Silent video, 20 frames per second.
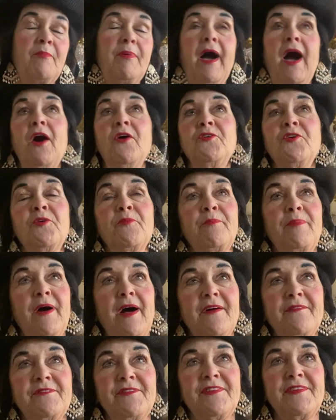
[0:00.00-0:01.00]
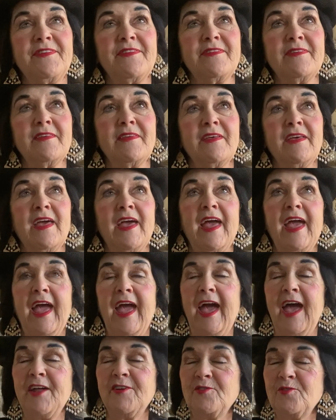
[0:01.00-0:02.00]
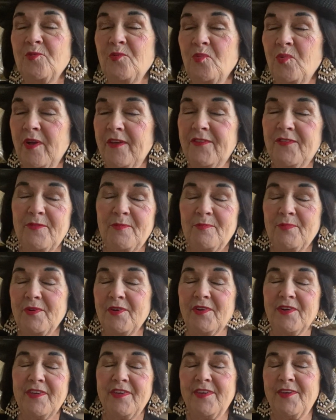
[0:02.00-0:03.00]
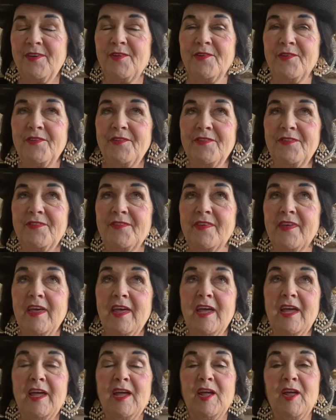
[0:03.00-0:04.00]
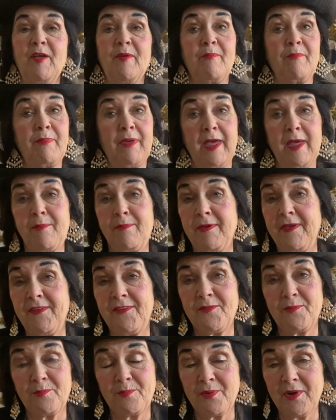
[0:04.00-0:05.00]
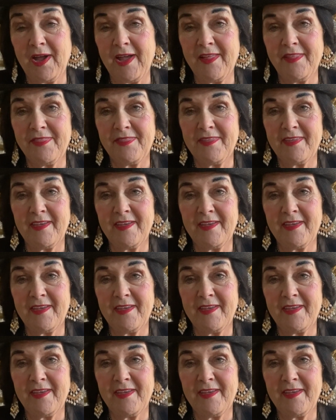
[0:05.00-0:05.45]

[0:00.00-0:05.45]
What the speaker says: powder puffs and whisper hues, baby's breath